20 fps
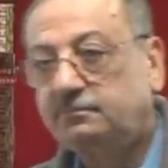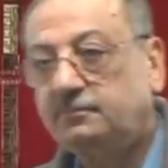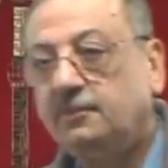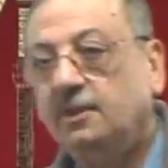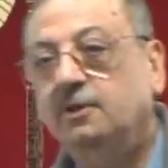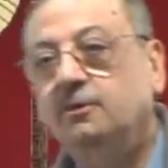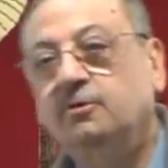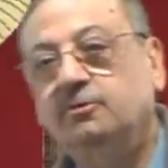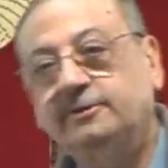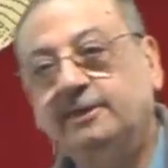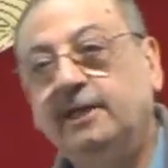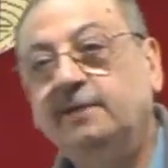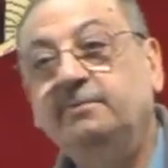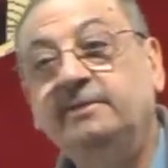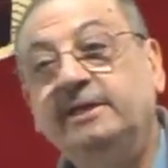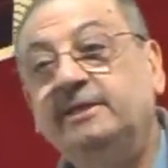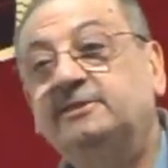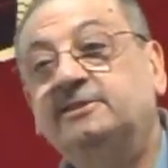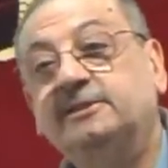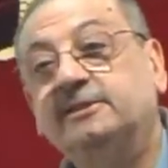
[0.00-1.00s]
Now tell me
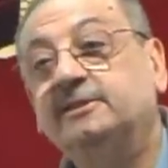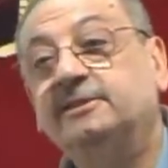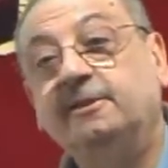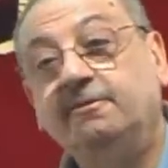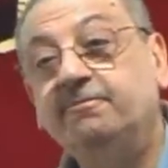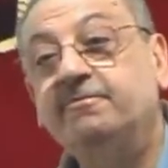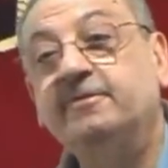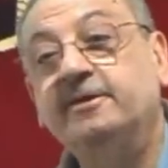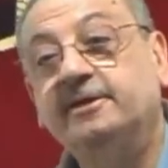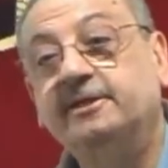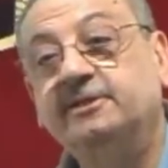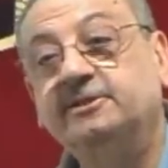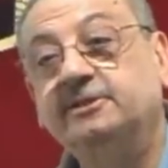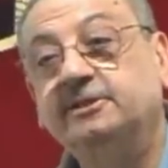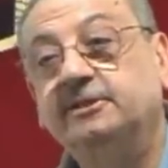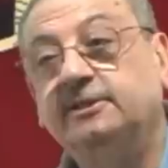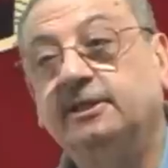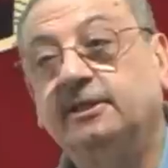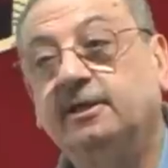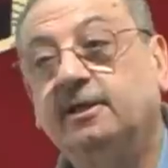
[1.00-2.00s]
it's different, isn't
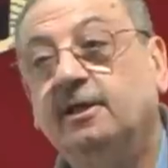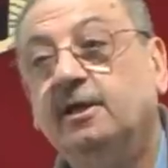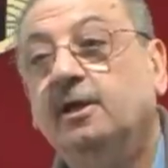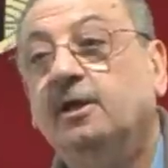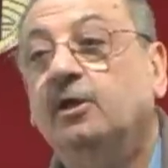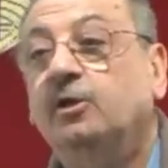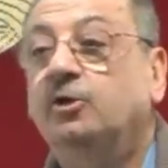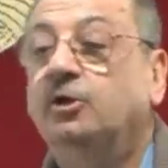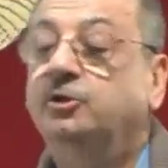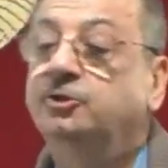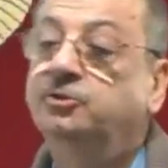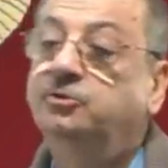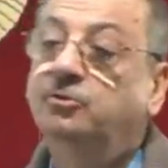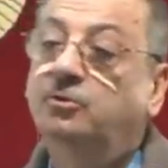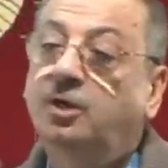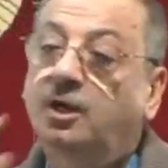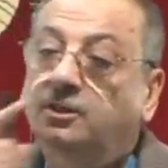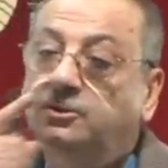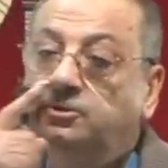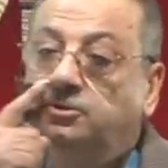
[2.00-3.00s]
it? Now you
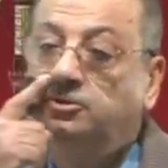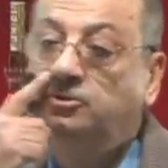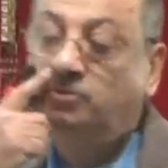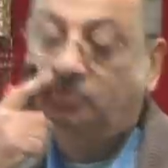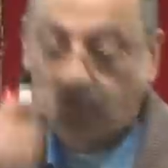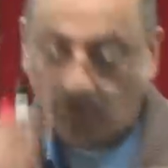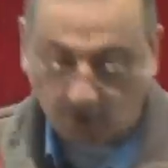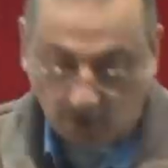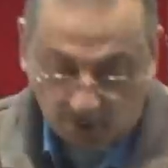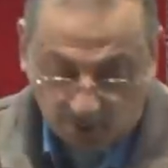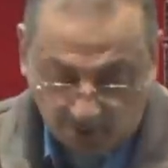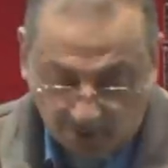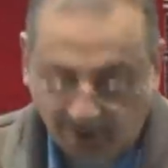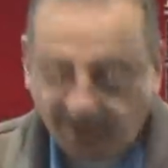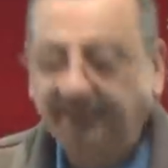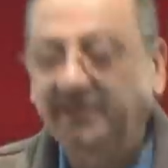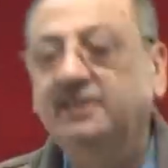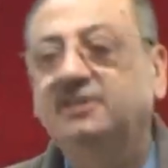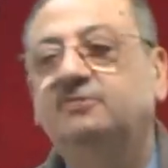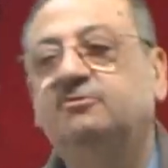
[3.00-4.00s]
got to do all
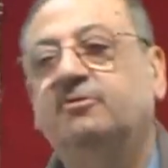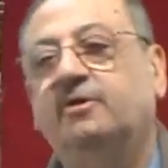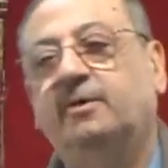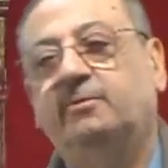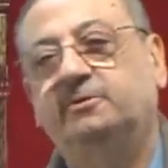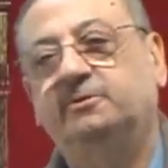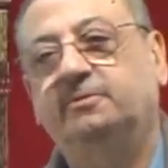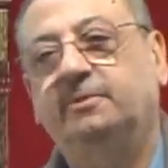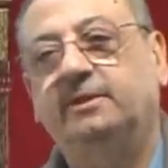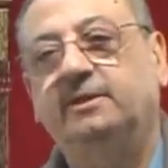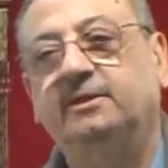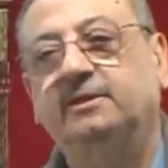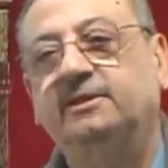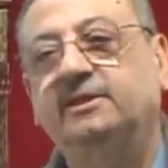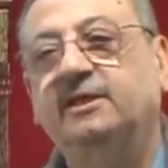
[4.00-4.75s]
these verbs, brother. They are